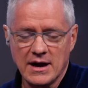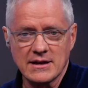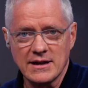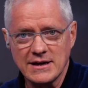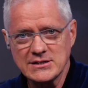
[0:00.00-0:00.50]

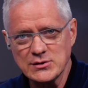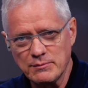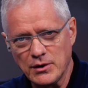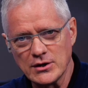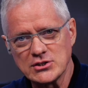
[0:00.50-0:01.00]
like to
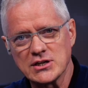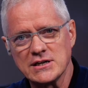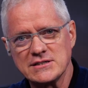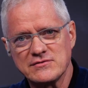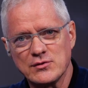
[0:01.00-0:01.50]

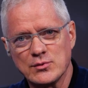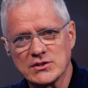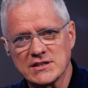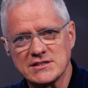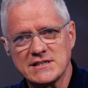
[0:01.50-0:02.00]
apologise for
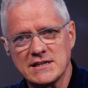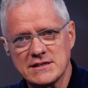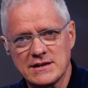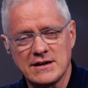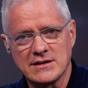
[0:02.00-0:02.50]
what I
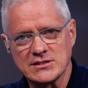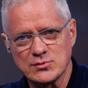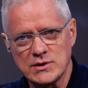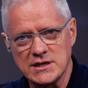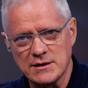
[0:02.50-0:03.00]
said
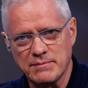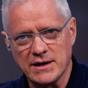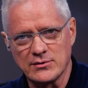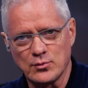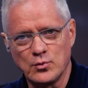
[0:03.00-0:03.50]
last week
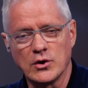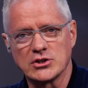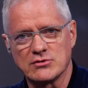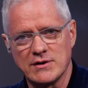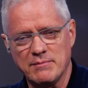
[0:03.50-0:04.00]
about
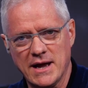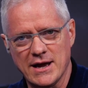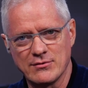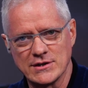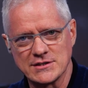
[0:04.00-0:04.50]
watch
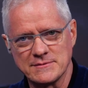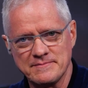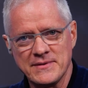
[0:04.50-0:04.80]
repairers.